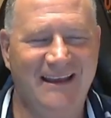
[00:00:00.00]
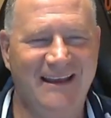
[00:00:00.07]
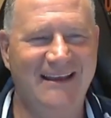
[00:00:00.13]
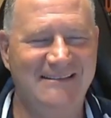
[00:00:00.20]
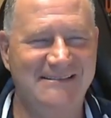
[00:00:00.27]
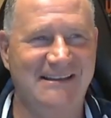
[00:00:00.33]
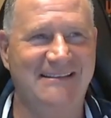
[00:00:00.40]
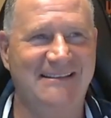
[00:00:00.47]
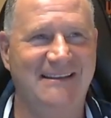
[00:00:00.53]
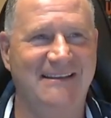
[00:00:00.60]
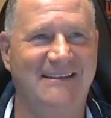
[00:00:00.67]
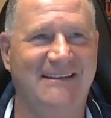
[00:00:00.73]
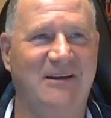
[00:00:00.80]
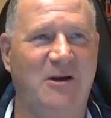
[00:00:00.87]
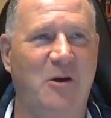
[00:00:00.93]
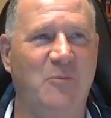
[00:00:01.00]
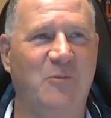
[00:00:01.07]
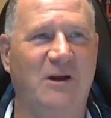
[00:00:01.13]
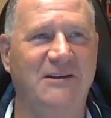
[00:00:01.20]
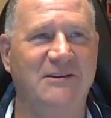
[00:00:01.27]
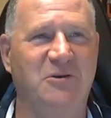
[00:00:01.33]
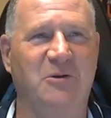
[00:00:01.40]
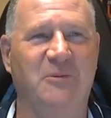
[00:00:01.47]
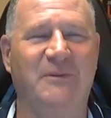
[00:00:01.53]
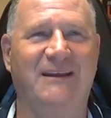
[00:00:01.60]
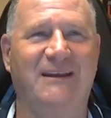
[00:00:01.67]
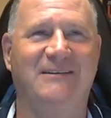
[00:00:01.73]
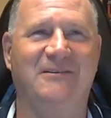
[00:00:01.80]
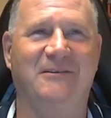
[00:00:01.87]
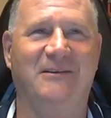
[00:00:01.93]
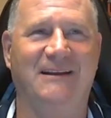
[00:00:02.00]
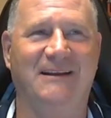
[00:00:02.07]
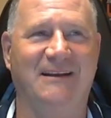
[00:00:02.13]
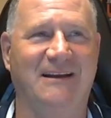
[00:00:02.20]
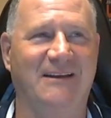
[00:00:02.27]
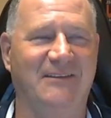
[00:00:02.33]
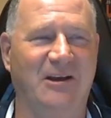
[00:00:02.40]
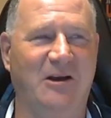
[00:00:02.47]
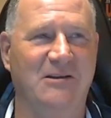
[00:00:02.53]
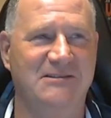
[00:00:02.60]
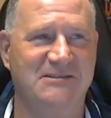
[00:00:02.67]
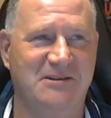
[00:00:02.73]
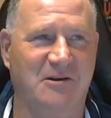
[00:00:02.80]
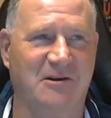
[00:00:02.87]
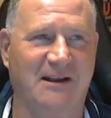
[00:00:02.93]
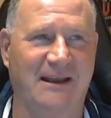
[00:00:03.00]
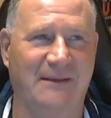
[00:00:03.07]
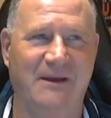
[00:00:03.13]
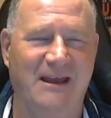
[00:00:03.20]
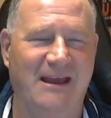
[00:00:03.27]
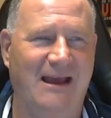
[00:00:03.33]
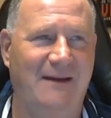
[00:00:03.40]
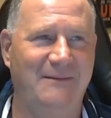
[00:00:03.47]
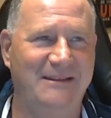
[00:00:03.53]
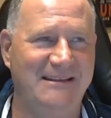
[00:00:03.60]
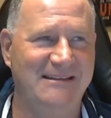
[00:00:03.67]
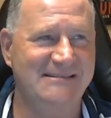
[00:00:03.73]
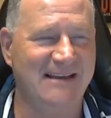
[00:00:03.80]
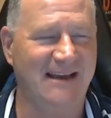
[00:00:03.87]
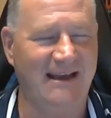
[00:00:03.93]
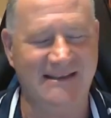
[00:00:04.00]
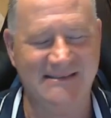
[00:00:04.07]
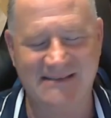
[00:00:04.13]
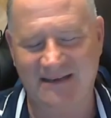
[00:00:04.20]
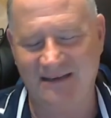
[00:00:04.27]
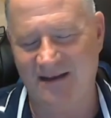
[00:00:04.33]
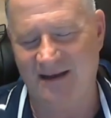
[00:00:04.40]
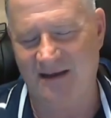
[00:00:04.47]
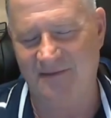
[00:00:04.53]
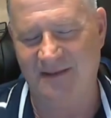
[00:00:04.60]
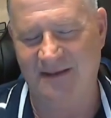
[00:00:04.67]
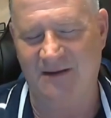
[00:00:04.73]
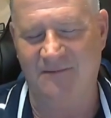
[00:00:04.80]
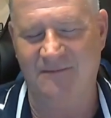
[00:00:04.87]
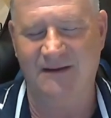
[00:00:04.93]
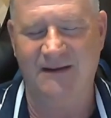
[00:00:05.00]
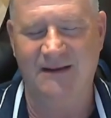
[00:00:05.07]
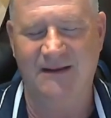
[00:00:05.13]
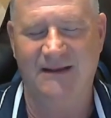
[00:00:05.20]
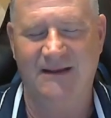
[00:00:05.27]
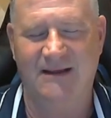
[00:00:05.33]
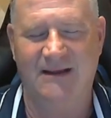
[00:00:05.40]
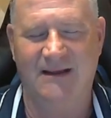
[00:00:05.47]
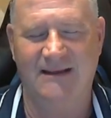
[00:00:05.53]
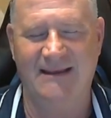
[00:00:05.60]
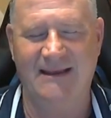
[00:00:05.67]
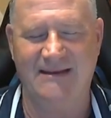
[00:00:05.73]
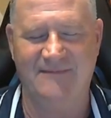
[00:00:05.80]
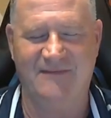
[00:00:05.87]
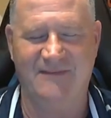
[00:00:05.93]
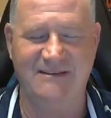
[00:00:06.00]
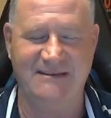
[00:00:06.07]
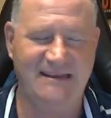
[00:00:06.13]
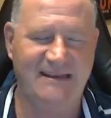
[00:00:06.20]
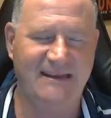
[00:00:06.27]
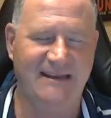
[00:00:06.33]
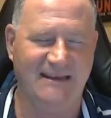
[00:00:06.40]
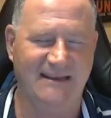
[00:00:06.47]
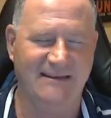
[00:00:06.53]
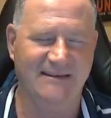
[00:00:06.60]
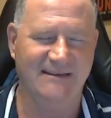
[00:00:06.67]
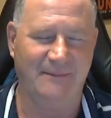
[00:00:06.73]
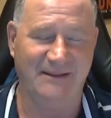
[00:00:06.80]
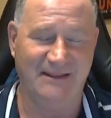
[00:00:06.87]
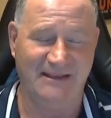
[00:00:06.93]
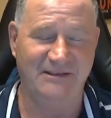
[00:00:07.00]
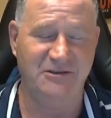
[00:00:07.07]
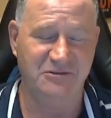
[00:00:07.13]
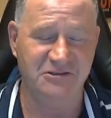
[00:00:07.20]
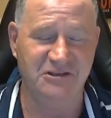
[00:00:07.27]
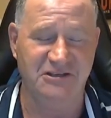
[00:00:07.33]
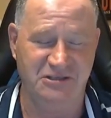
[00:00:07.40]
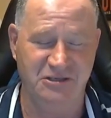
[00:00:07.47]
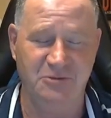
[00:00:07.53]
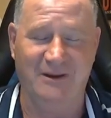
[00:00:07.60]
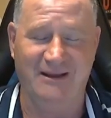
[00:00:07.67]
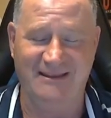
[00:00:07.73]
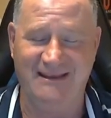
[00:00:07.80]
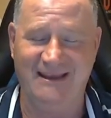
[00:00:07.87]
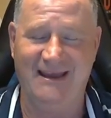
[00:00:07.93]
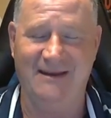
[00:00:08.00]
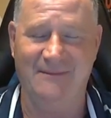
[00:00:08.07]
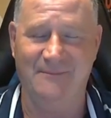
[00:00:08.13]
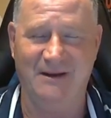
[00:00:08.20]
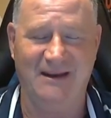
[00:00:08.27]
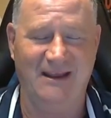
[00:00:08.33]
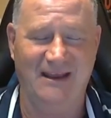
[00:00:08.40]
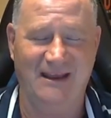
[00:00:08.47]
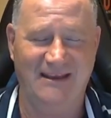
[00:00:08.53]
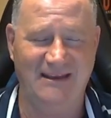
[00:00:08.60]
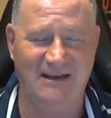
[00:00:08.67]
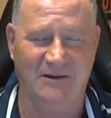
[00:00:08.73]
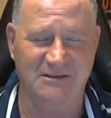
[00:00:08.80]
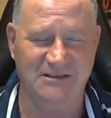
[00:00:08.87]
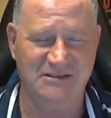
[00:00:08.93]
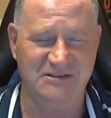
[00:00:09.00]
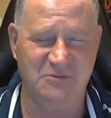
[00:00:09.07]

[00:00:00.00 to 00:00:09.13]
It's like the home run derby during the All-Star game. I mean, these guys, I don't know how they don't get fatigued. I mean, they usually do by the end, but just